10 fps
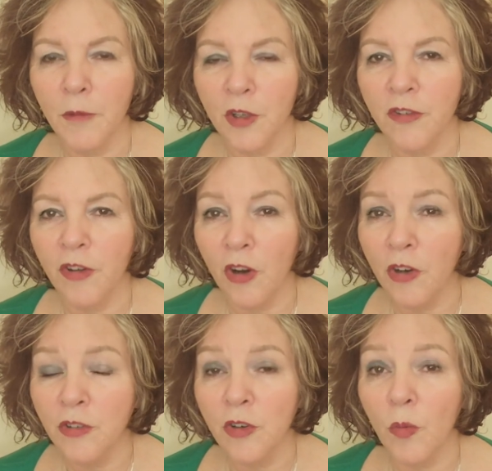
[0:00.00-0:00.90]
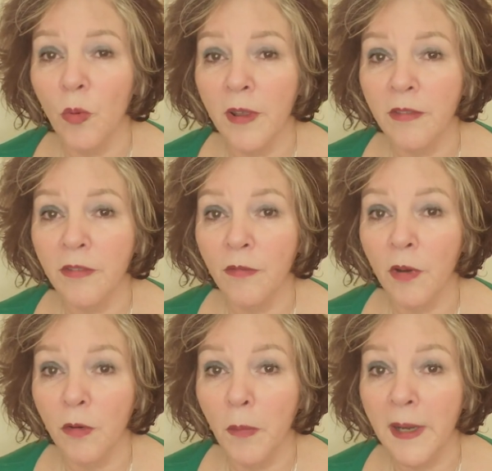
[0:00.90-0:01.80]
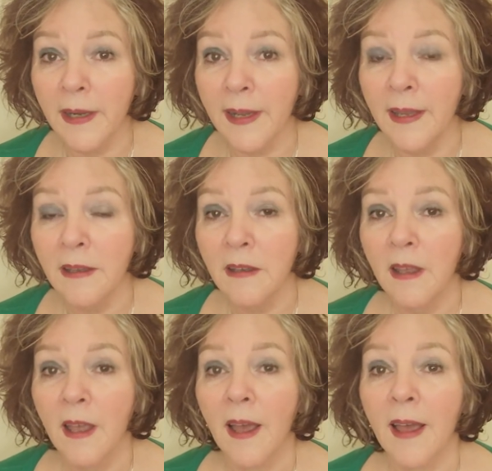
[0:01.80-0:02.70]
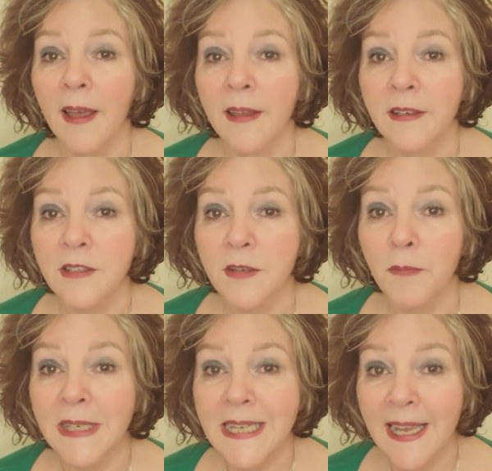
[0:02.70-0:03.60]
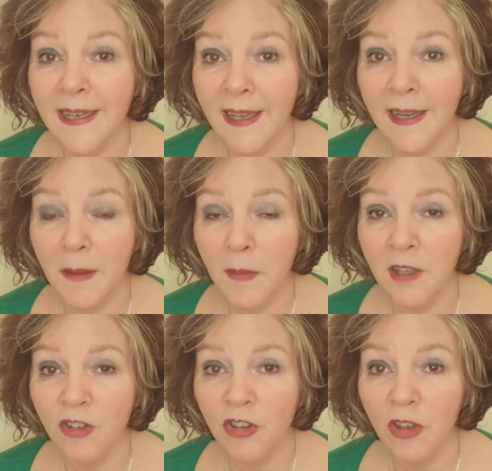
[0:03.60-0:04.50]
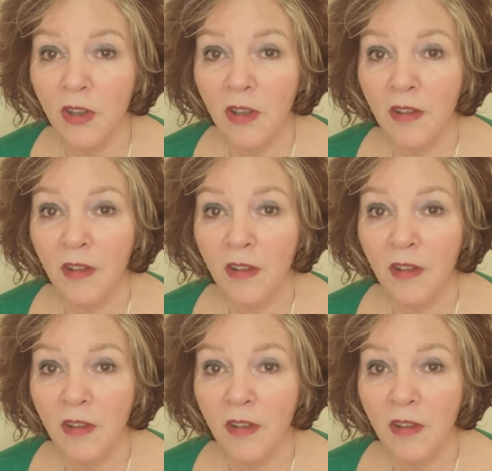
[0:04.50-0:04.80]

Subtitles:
concerned with vulnerability and maintaining an image,